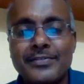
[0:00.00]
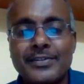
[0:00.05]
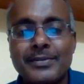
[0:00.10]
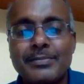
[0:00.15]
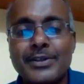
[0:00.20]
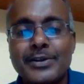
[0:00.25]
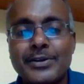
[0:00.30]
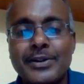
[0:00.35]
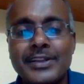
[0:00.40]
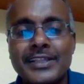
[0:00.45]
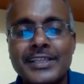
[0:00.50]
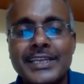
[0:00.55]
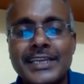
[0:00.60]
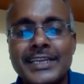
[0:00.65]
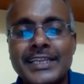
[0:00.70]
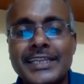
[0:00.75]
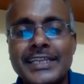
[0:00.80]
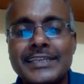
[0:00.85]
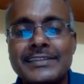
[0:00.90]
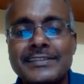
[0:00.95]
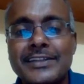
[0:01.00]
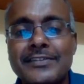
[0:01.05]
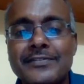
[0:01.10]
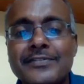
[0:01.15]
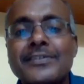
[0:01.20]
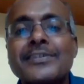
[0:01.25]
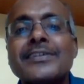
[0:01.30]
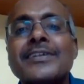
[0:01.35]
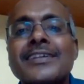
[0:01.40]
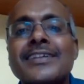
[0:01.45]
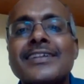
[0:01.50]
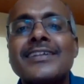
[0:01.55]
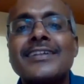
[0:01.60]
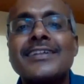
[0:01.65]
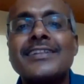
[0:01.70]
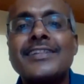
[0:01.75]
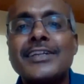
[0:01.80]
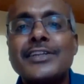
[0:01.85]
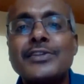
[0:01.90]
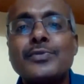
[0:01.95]
from the concreting itself.
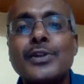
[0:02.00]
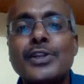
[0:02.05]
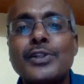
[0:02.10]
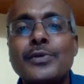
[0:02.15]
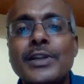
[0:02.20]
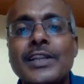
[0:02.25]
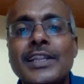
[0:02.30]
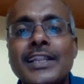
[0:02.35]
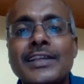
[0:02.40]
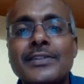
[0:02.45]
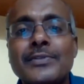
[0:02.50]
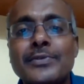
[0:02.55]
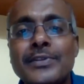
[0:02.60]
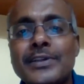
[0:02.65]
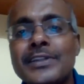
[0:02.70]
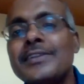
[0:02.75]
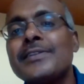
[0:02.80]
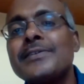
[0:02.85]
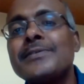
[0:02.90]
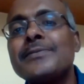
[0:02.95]
That is what you were telling, no, sir?